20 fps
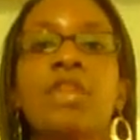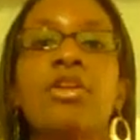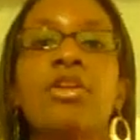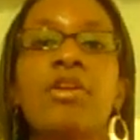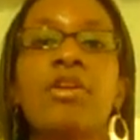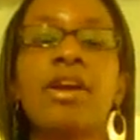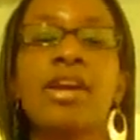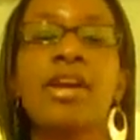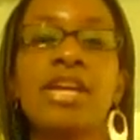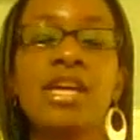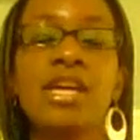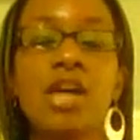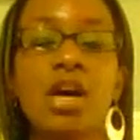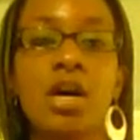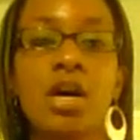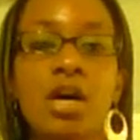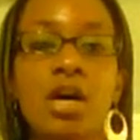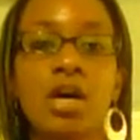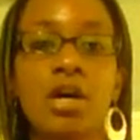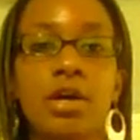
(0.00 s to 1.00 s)
They're
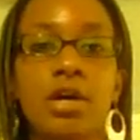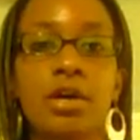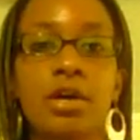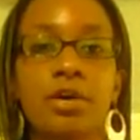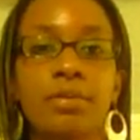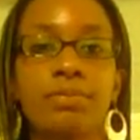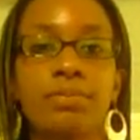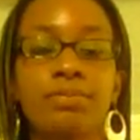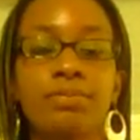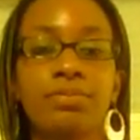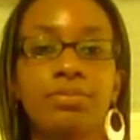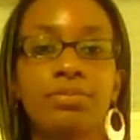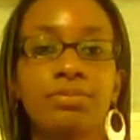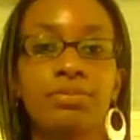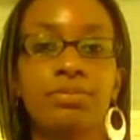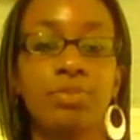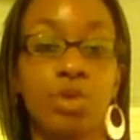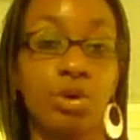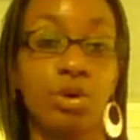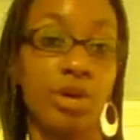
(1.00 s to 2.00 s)
at
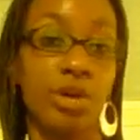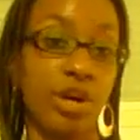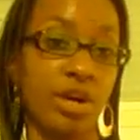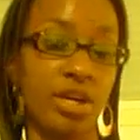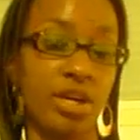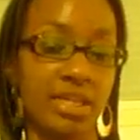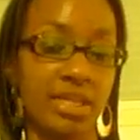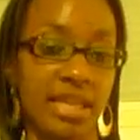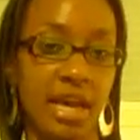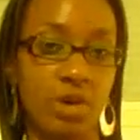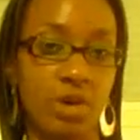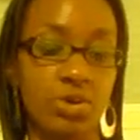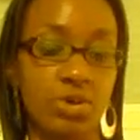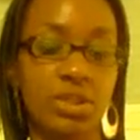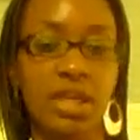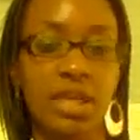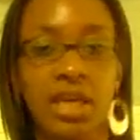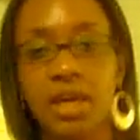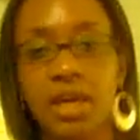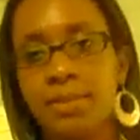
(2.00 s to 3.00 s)
Erica's
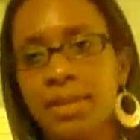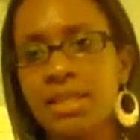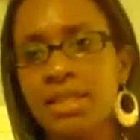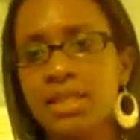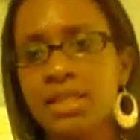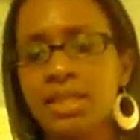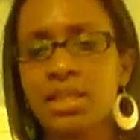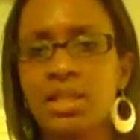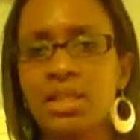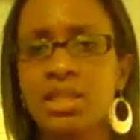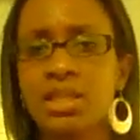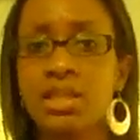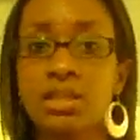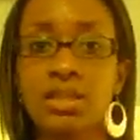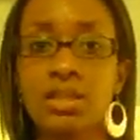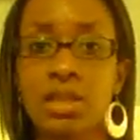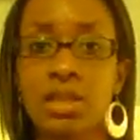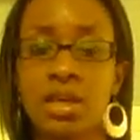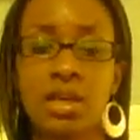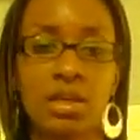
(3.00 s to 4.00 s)
house, and basically
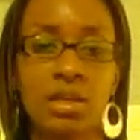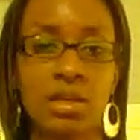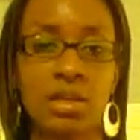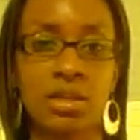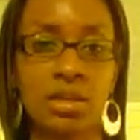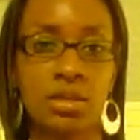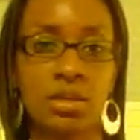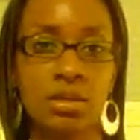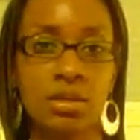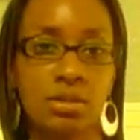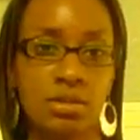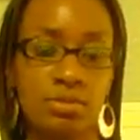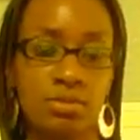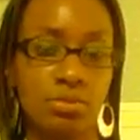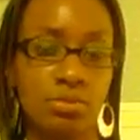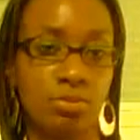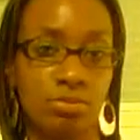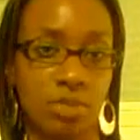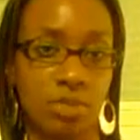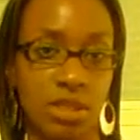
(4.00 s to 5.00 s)
he's saying he
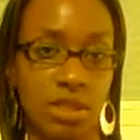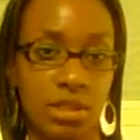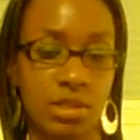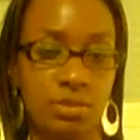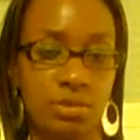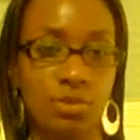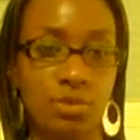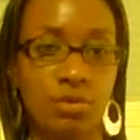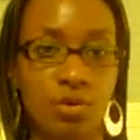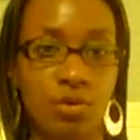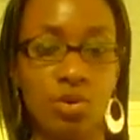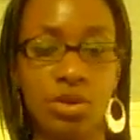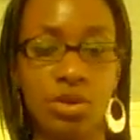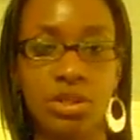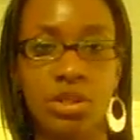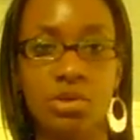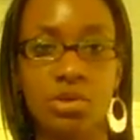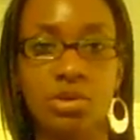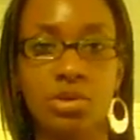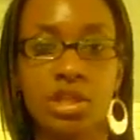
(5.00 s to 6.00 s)
needs to move
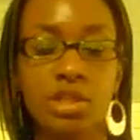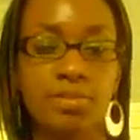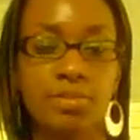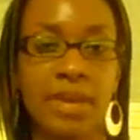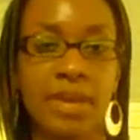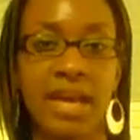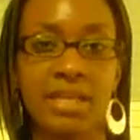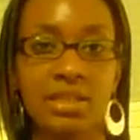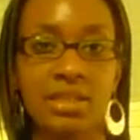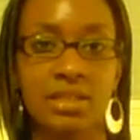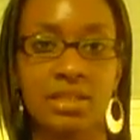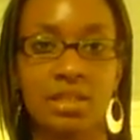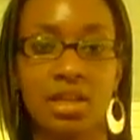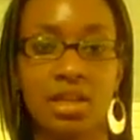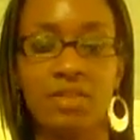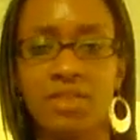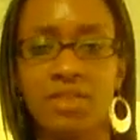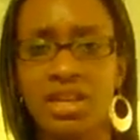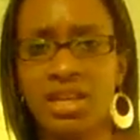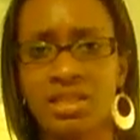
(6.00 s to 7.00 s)
on, so he's packed his
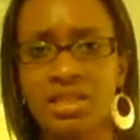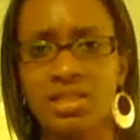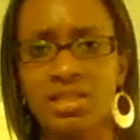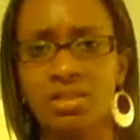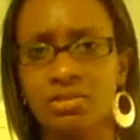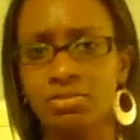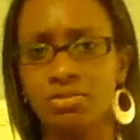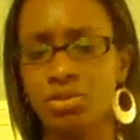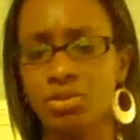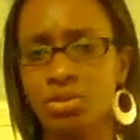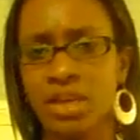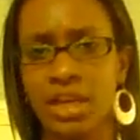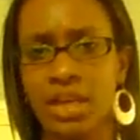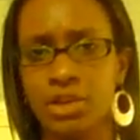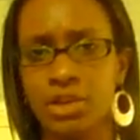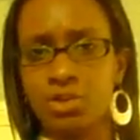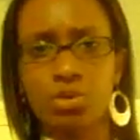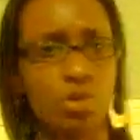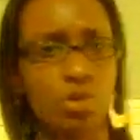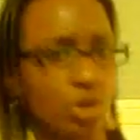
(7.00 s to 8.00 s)
stuff. He has a
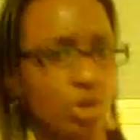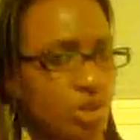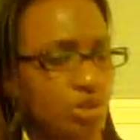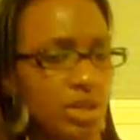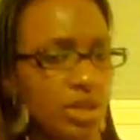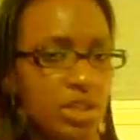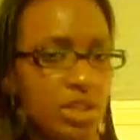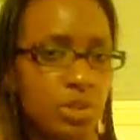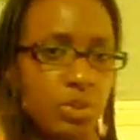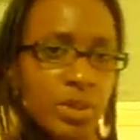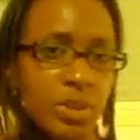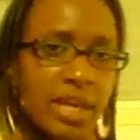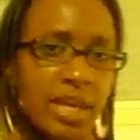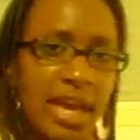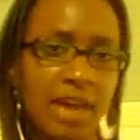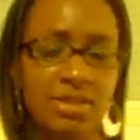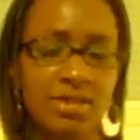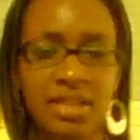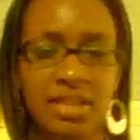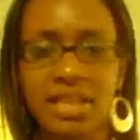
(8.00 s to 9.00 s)
U-Haul truck
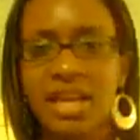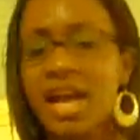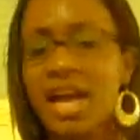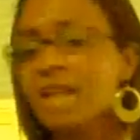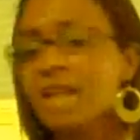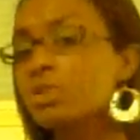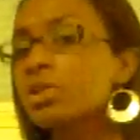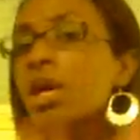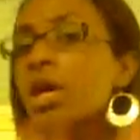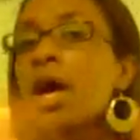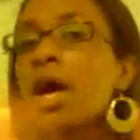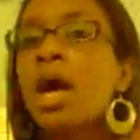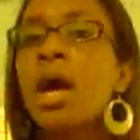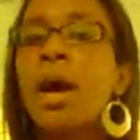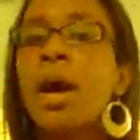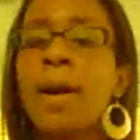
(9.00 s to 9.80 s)
overnight outside the house.